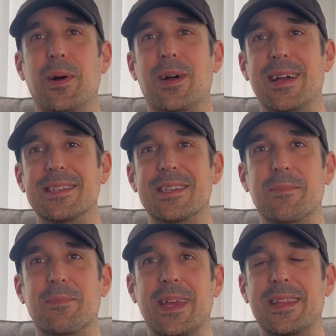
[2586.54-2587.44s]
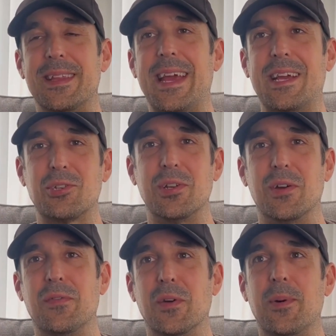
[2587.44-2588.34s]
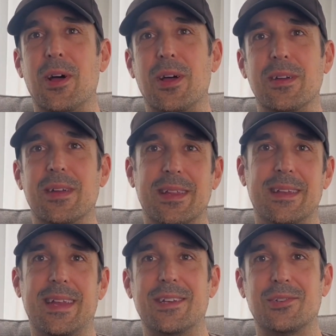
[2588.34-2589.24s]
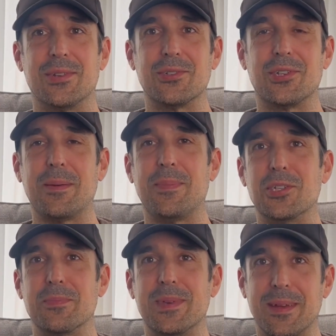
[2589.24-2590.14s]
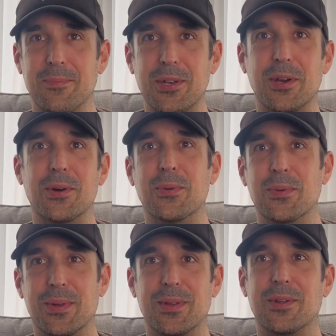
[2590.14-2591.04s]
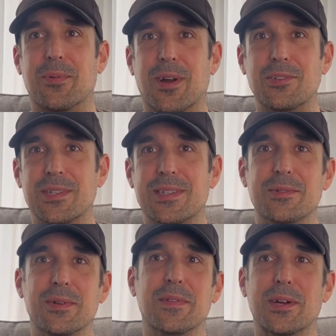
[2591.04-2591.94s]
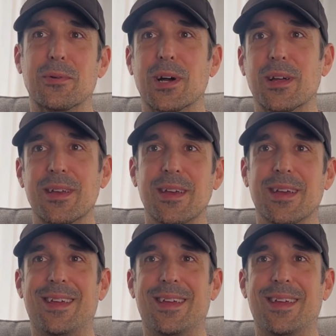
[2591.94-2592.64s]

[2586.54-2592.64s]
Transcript: football ends up in the national championship game, we know your project's doing very well.